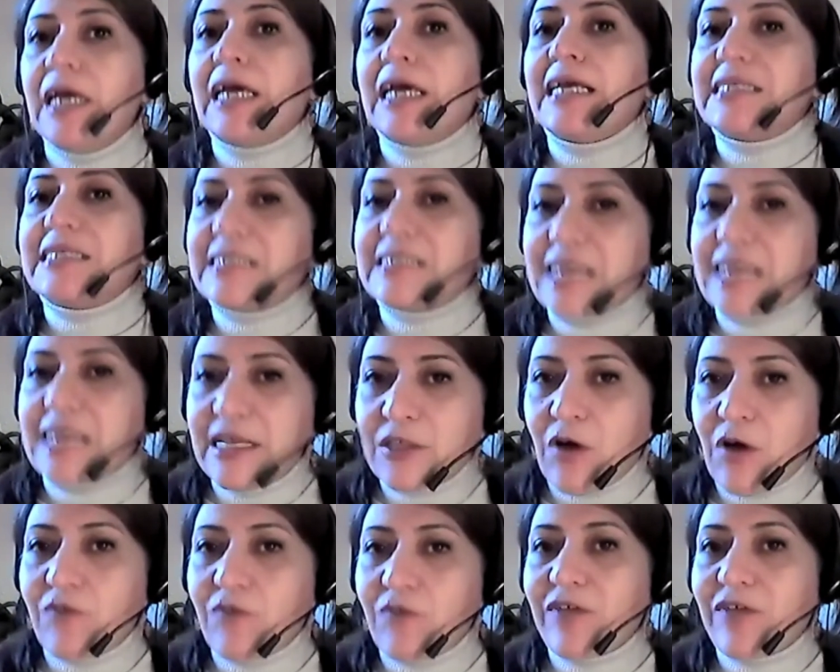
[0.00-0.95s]
a set
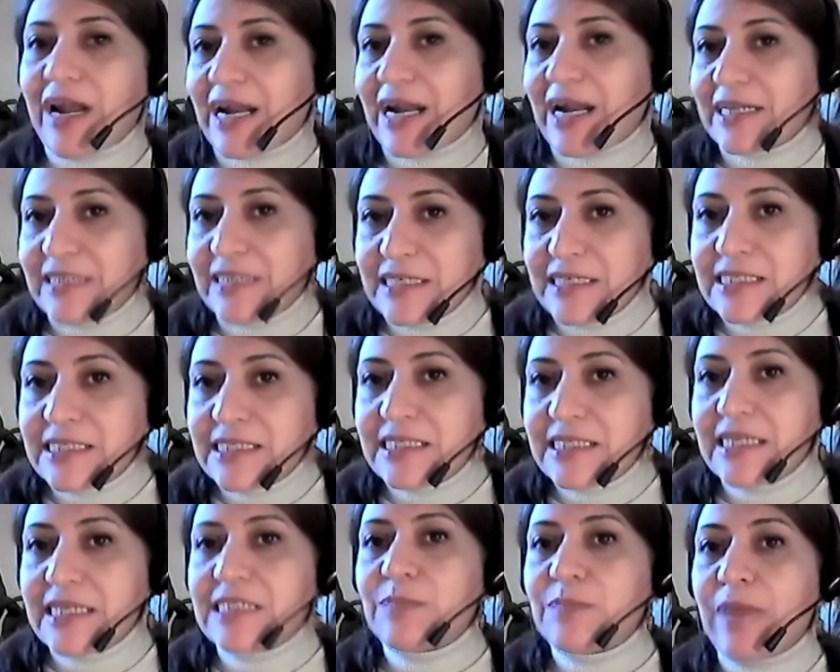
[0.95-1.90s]
of
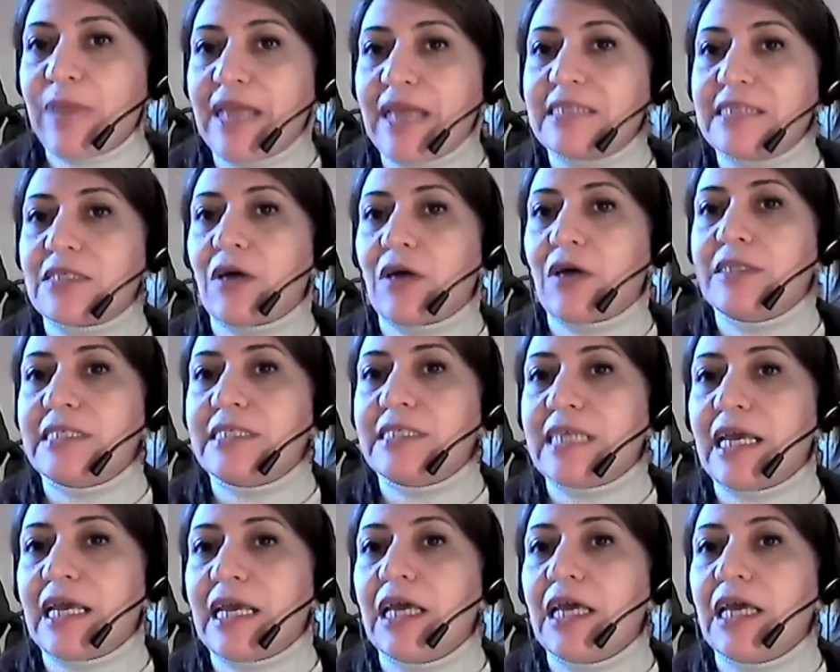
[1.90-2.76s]
characteristics based on the